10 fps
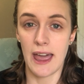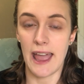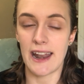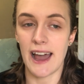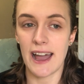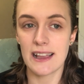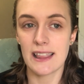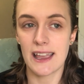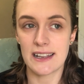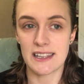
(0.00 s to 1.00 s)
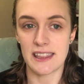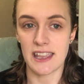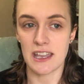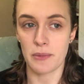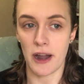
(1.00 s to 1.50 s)
And I like to
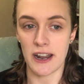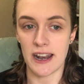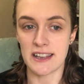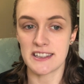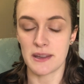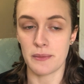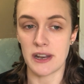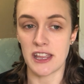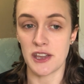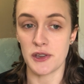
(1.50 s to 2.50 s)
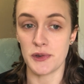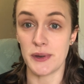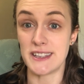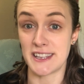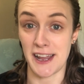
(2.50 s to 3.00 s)
think about it as somebody
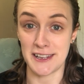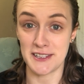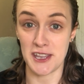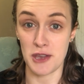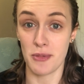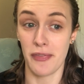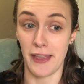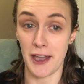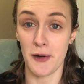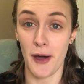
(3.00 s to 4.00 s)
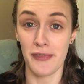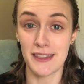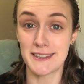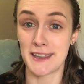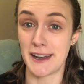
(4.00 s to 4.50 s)
who is an ice cube. They go out in
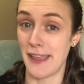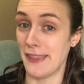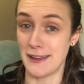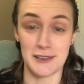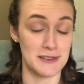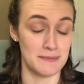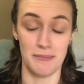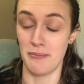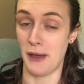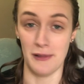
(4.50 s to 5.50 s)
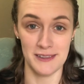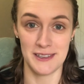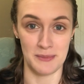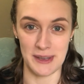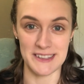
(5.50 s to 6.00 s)
the sun and they just melt
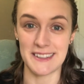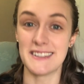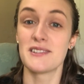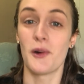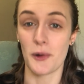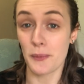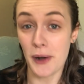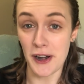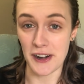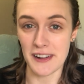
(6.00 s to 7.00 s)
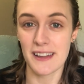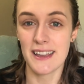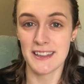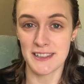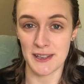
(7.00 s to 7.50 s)
to pieces or burn,
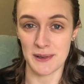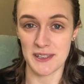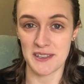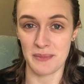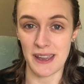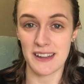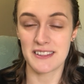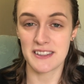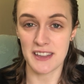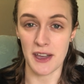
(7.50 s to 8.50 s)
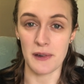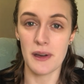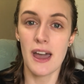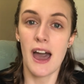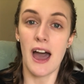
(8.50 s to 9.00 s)
so to speak. So,
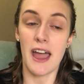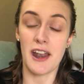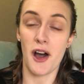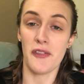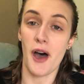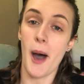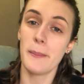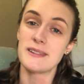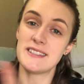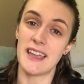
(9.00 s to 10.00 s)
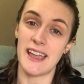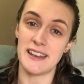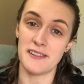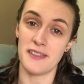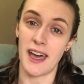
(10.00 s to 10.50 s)
and on the opposite
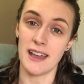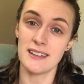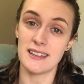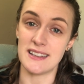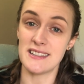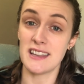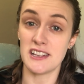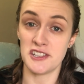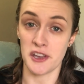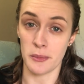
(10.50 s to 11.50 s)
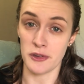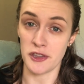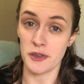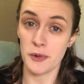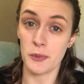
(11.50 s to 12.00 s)
end of that is
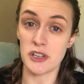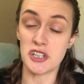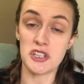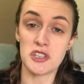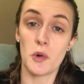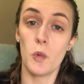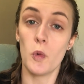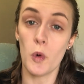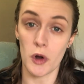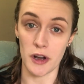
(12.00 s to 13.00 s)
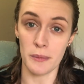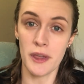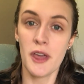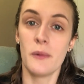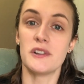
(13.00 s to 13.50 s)
W, which is warm,
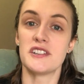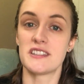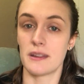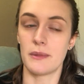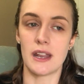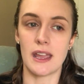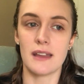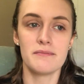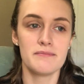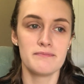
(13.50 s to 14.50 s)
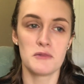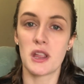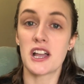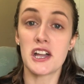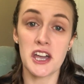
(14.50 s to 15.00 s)
which is somebody more
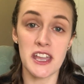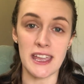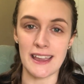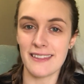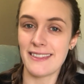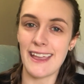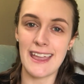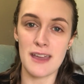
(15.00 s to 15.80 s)
like a cookie. They